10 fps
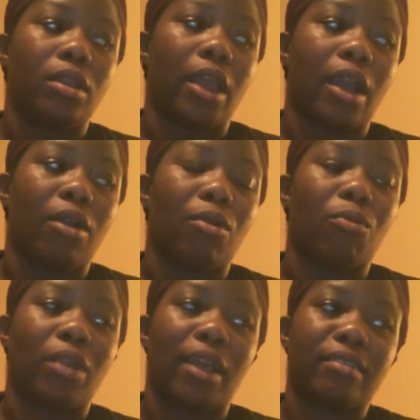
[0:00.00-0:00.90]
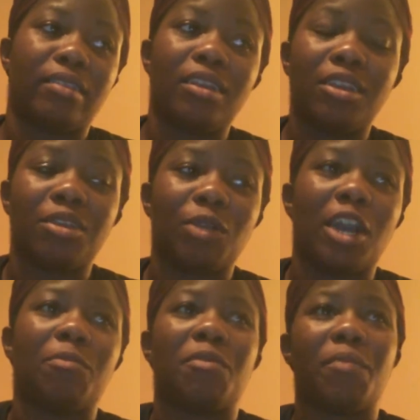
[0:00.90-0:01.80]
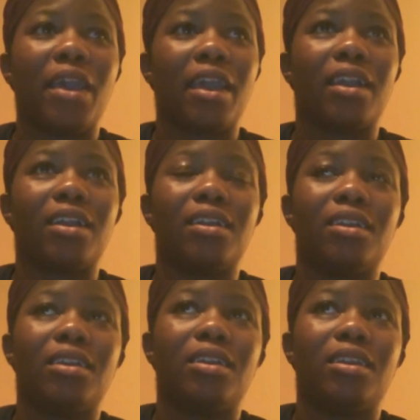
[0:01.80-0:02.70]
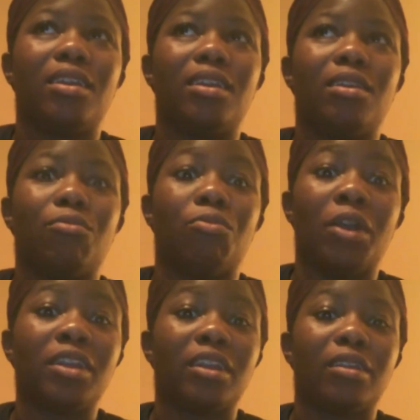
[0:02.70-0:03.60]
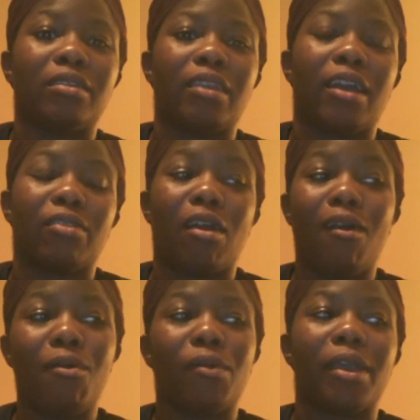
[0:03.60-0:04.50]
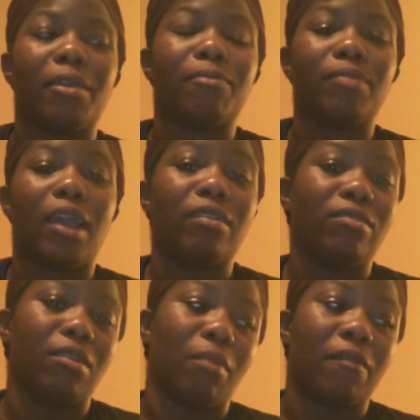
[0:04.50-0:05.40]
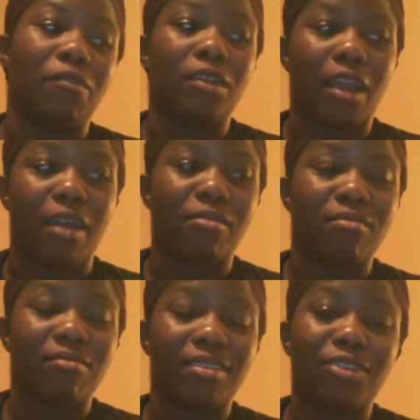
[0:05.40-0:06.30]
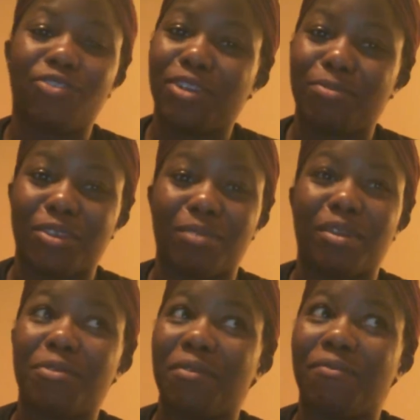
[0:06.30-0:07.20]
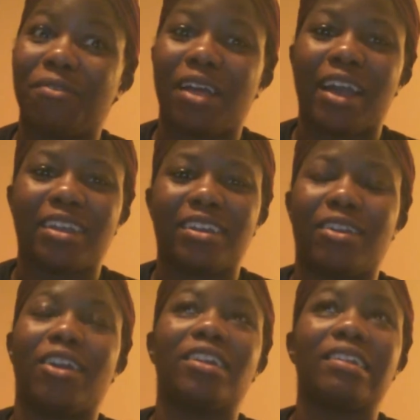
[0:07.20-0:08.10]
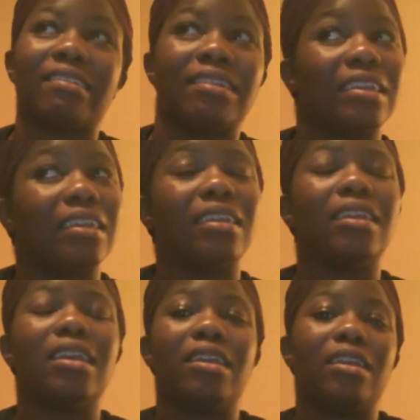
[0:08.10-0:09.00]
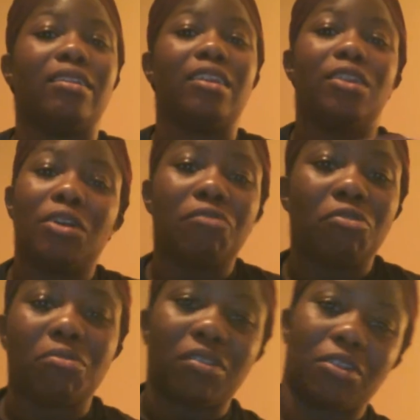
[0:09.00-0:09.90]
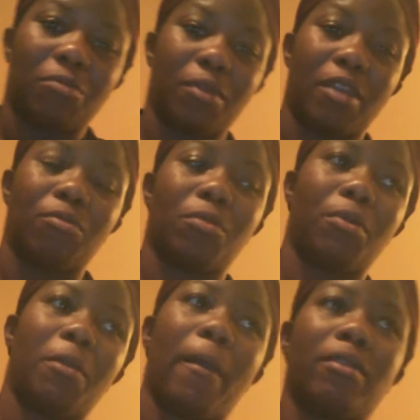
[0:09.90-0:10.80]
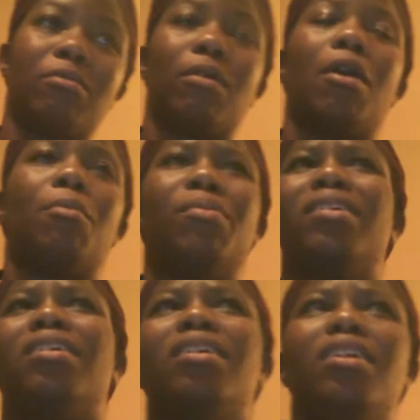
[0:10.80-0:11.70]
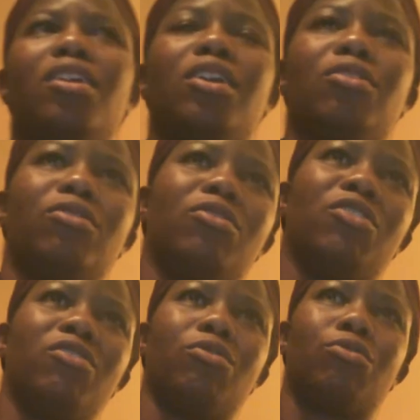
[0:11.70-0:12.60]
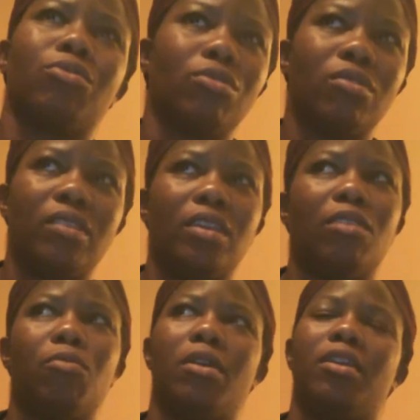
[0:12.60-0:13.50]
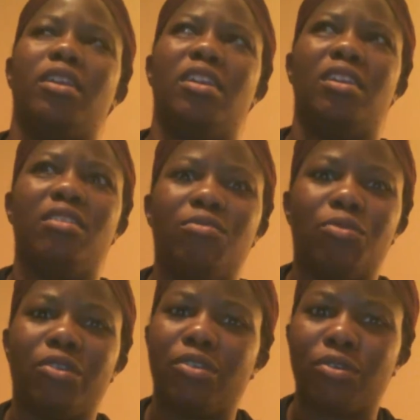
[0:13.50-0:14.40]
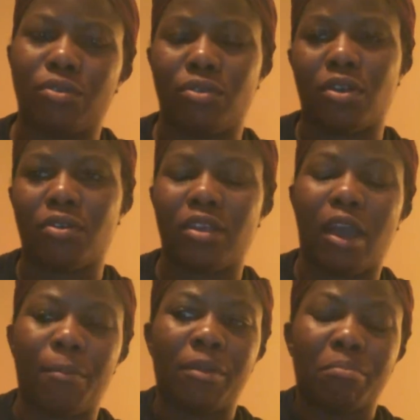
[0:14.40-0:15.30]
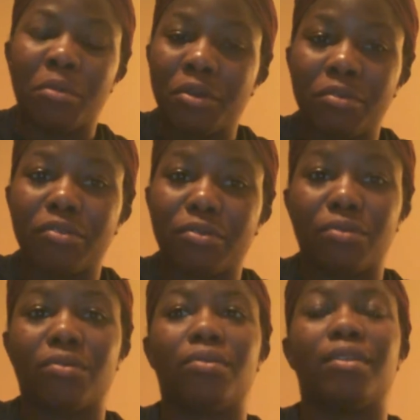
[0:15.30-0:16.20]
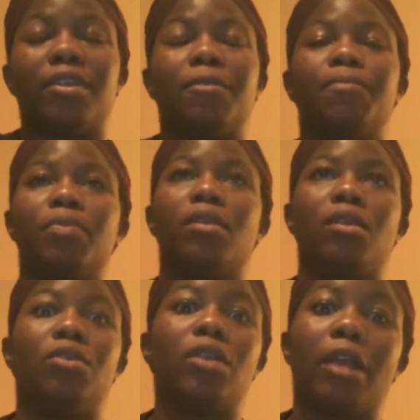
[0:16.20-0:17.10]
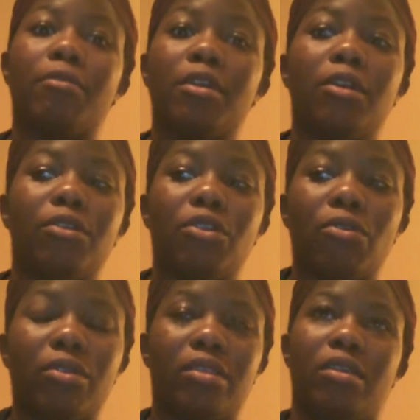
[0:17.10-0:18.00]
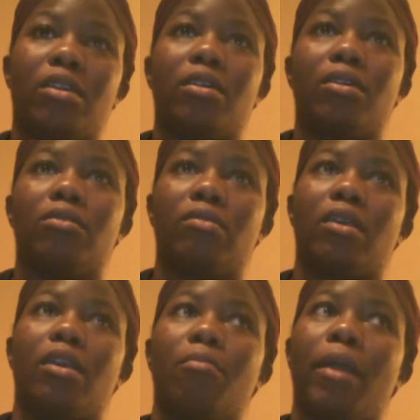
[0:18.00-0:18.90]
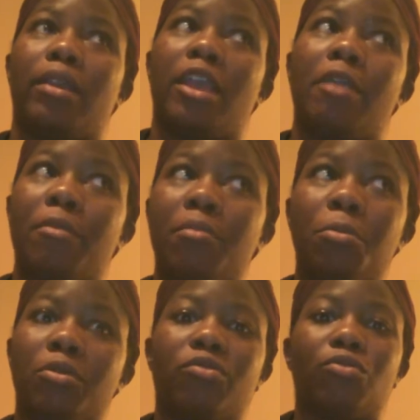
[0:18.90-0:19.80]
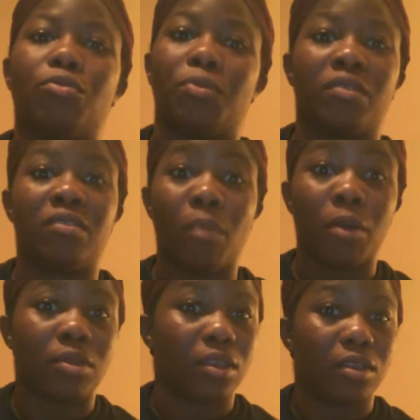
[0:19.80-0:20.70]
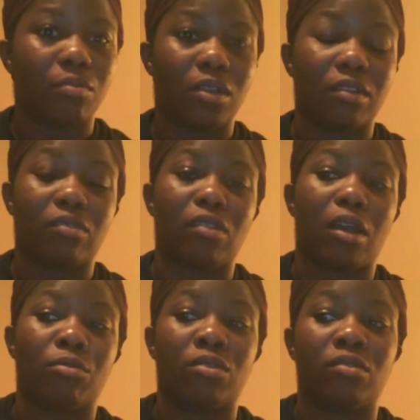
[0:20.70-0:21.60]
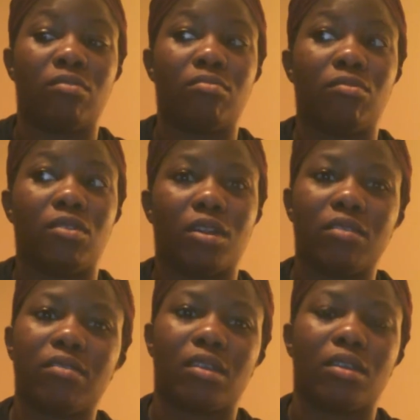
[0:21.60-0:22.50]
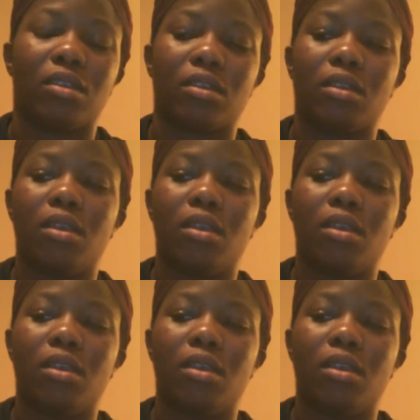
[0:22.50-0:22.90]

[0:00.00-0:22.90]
Now, when I seen him coming back, running down the hallway, I stuck my foot out and tripped him, and he went flying, hurt his knee. Didn't know if he would still be able to play basketball, but, just the cruelty of what kids would do. I'm in middle school, and, I really don't know anything else. Like, my name in middle school was Smokey because I was dark-skinned.